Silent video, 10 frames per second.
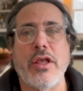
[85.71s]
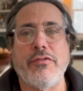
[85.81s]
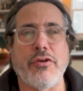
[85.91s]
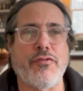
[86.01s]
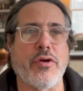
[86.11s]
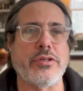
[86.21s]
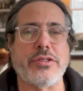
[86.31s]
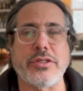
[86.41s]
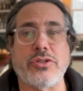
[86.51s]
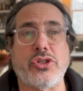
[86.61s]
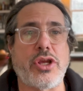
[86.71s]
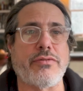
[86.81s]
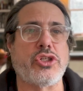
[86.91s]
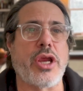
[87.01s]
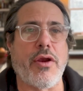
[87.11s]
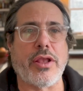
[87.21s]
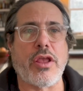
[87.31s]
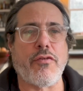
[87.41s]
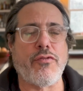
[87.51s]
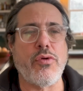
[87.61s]
The first is chefs sharing
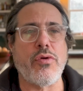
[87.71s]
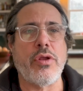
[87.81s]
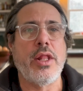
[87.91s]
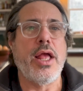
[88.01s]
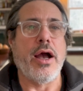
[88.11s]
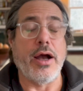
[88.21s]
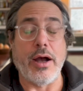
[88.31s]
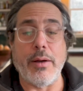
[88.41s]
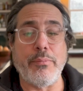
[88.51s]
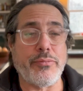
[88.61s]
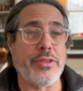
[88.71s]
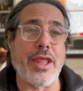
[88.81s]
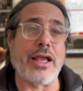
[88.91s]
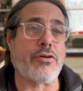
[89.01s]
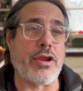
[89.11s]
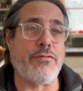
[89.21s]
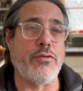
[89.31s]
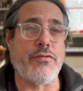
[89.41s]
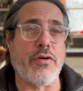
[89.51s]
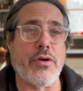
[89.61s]
their food, not great
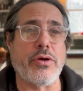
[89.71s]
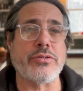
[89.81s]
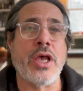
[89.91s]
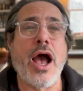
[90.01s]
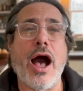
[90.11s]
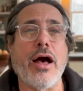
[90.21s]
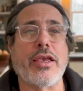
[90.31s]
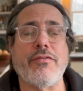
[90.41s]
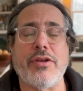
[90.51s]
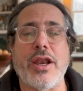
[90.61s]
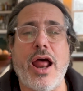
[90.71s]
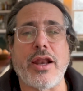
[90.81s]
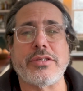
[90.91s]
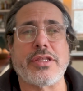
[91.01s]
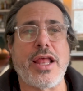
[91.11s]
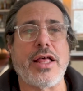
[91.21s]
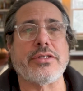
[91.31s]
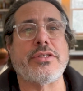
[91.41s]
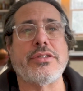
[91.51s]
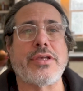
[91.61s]
food photos. I'll give it an honest
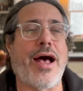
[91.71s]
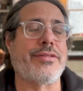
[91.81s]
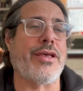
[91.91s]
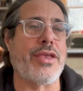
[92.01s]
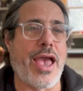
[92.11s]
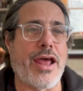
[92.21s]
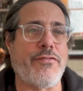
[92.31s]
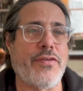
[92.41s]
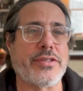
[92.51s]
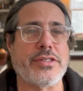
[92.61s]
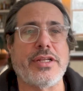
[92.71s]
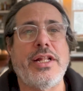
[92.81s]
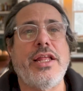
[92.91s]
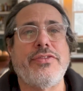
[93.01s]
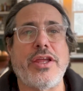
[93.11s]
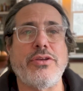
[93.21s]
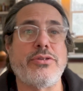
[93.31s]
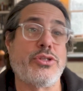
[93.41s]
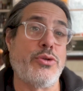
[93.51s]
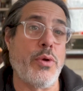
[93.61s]
analysis. I'll tell you how to fix it. Then you
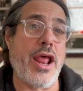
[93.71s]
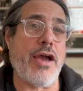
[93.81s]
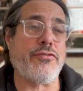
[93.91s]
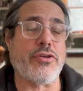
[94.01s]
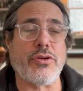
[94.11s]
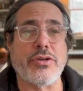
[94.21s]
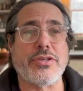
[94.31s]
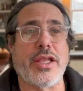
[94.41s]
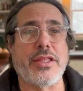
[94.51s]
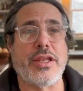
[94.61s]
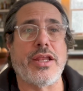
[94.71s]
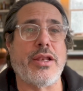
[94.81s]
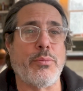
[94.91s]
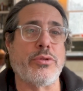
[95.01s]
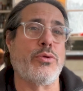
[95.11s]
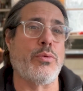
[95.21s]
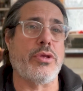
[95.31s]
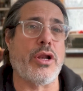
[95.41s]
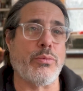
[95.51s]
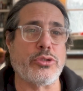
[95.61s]
do an after, you send it in, and
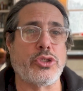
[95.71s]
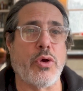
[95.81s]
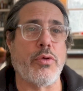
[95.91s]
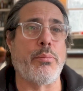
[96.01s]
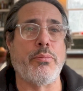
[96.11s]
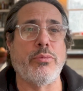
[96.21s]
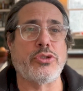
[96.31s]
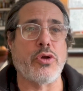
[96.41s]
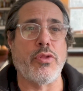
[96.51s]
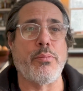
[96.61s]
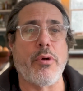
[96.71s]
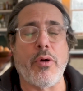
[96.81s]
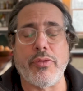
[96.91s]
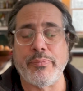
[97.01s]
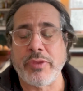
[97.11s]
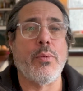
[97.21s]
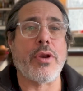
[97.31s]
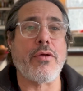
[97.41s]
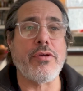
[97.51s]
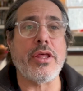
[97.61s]
we'll show them both. What I
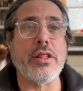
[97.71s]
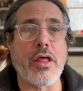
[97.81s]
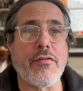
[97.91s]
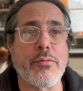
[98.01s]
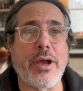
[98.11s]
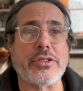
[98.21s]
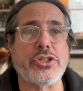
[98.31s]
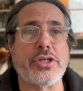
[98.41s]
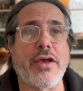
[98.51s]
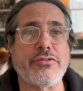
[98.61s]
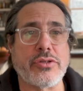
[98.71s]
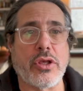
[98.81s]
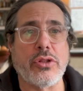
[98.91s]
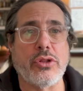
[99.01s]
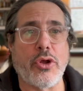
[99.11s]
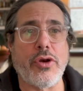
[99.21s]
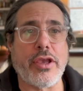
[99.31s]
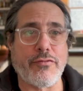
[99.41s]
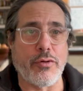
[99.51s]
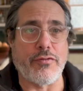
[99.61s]
really love about chefs learning
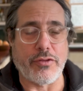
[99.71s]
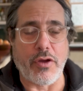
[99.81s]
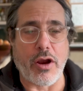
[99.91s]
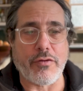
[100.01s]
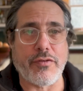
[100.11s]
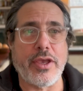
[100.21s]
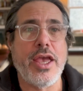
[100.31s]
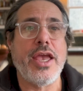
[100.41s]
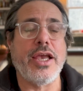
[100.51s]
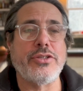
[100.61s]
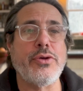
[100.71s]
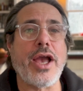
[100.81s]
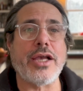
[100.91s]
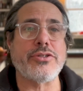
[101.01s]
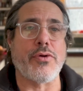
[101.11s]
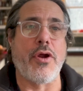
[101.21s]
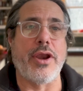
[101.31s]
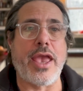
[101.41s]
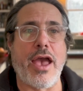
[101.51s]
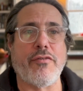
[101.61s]
food photography is you guys are
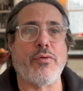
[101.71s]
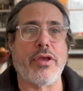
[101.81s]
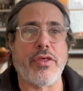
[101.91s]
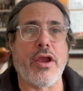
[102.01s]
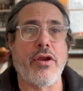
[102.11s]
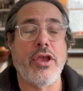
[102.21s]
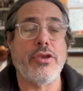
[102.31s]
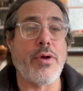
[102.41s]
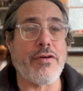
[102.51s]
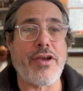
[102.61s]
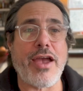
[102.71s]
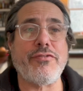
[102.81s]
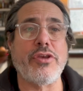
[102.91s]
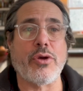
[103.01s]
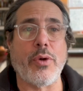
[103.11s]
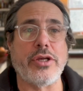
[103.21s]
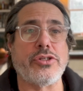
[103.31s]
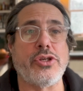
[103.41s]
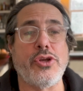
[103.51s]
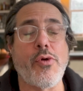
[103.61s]
already halfway there. You have half the
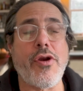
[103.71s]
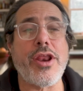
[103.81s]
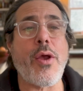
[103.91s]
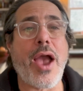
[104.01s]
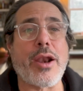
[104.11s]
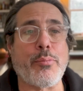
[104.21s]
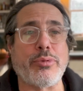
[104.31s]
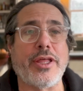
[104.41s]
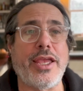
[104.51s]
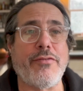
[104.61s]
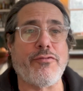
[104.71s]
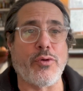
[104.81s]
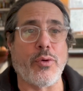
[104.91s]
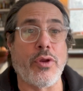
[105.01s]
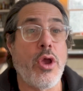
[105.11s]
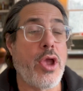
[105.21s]
equation. You already know how to plate food.